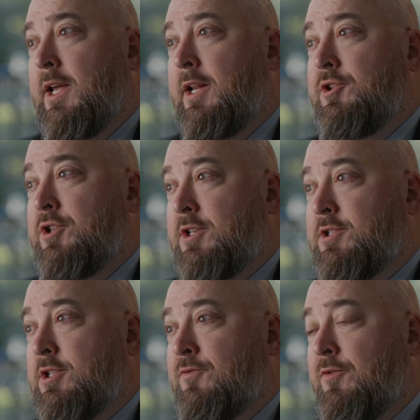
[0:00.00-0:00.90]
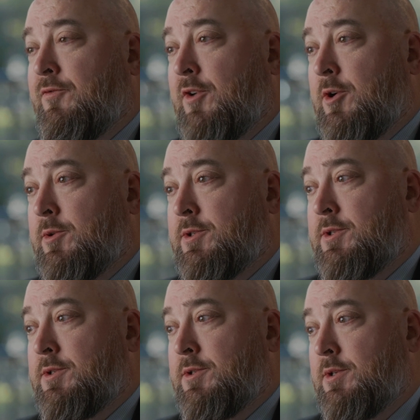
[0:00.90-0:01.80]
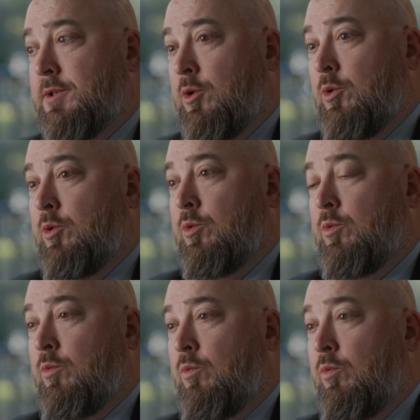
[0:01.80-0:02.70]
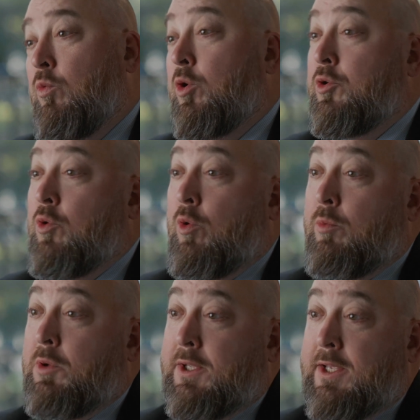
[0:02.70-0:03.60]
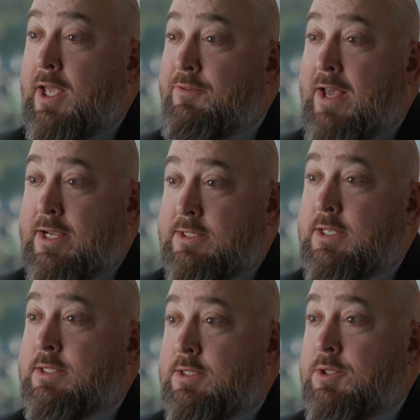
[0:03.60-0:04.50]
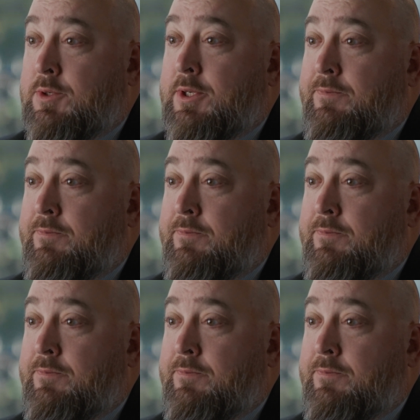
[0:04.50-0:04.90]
getting justice for folks who wouldn't normally have access to it.